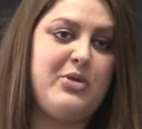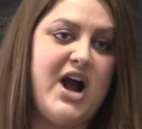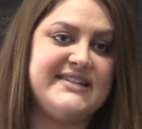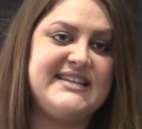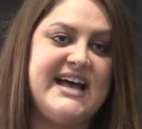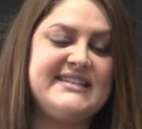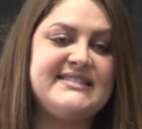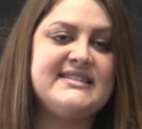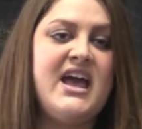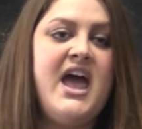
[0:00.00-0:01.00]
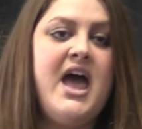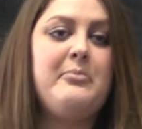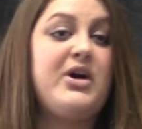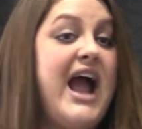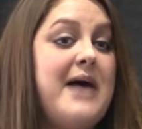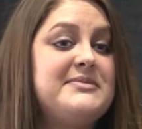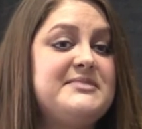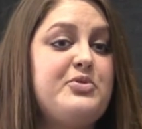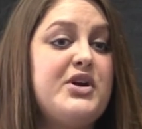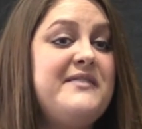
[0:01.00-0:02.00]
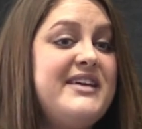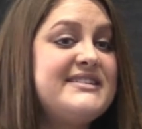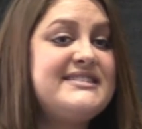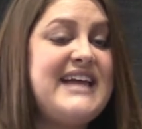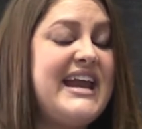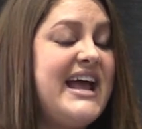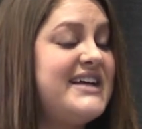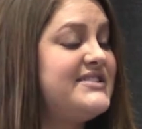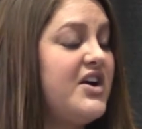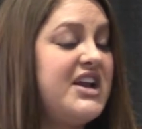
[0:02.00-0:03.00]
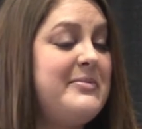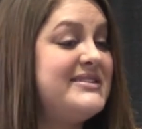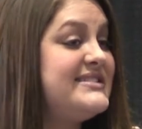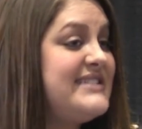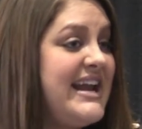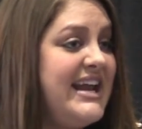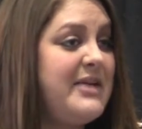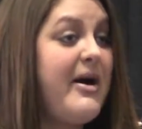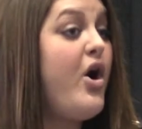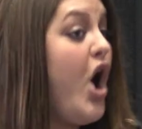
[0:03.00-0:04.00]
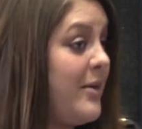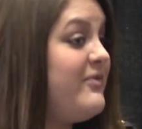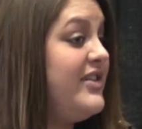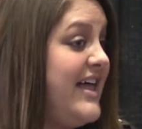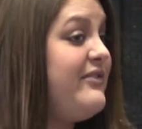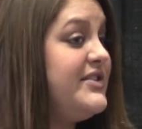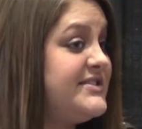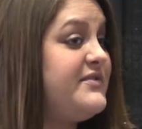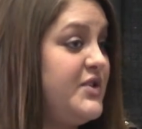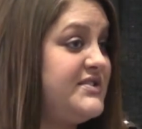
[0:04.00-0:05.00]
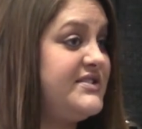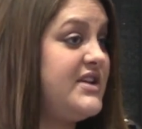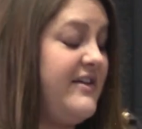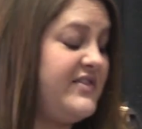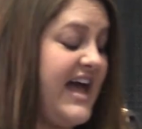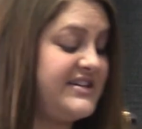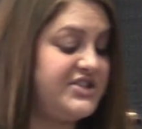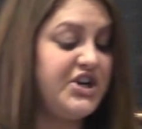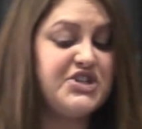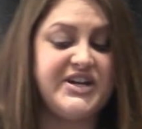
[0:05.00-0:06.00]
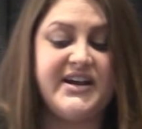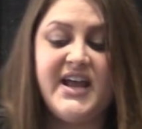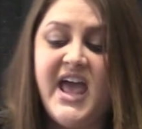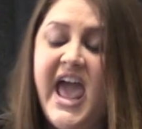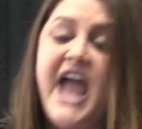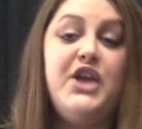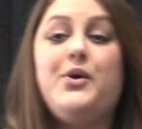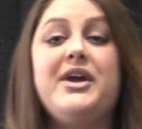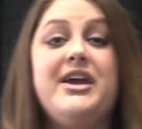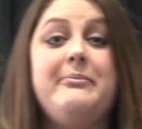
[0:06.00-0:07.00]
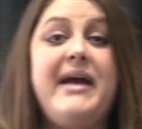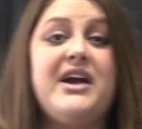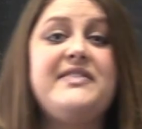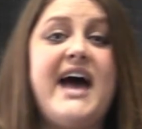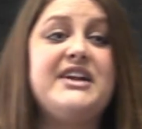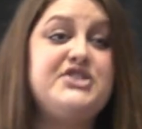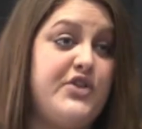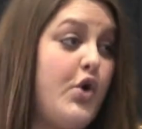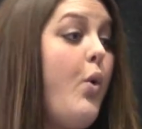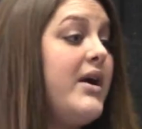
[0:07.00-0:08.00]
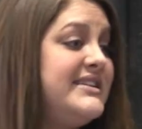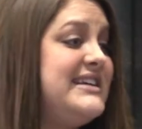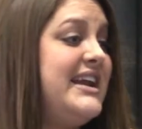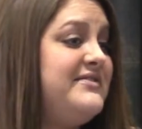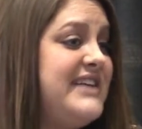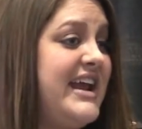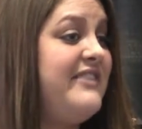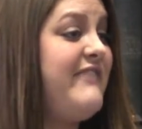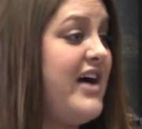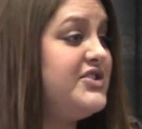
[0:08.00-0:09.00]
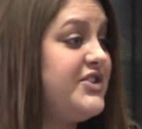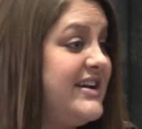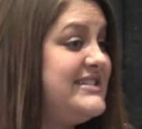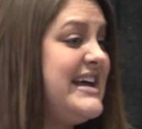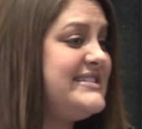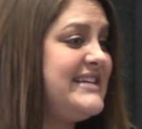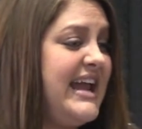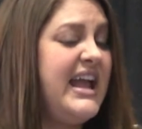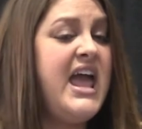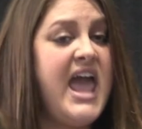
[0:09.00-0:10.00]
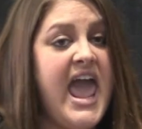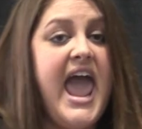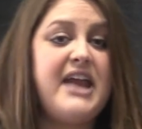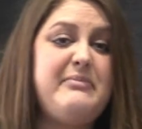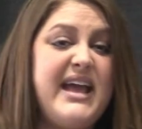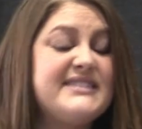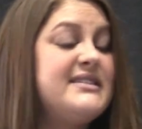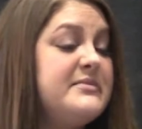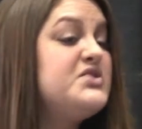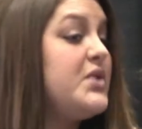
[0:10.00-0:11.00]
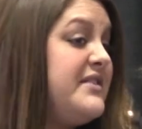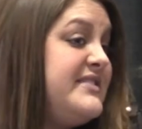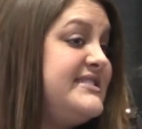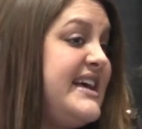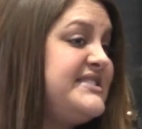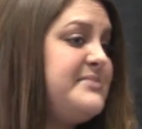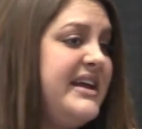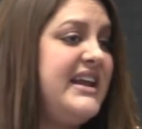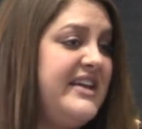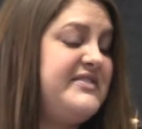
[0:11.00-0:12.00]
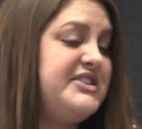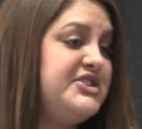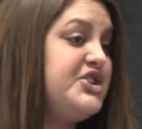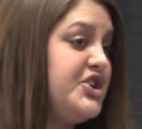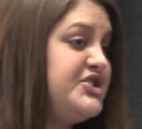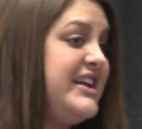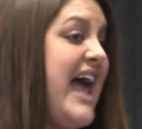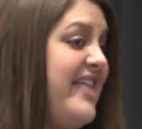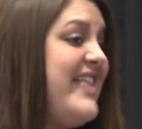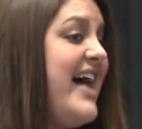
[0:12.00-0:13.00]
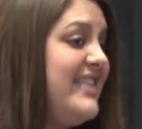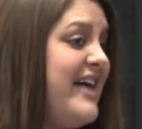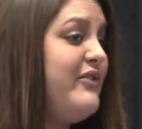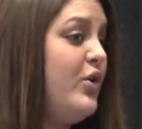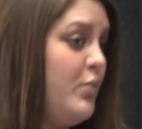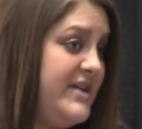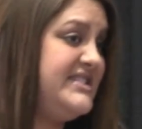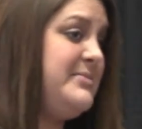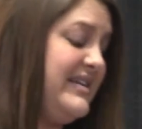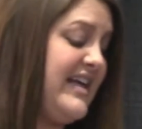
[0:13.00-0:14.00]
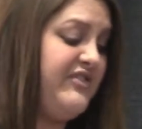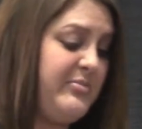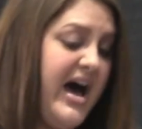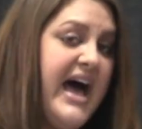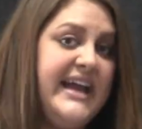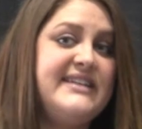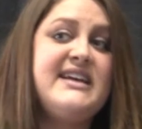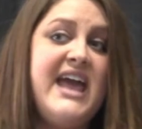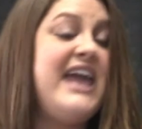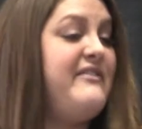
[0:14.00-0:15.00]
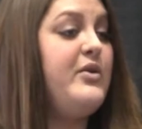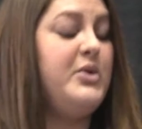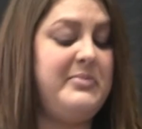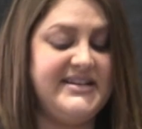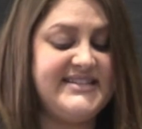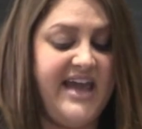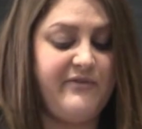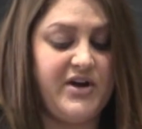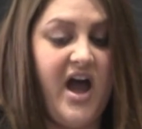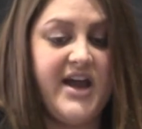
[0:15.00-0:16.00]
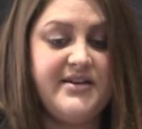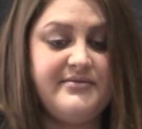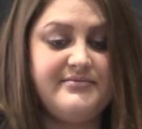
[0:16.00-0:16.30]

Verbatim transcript: process, perhaps previous data has already been studied about harmful levels of, those, of that detergent. And you can compare that to the quantitative data found during testing and make some sort of assessment if the detergent at that level was to be left behind, if it would be safe or not.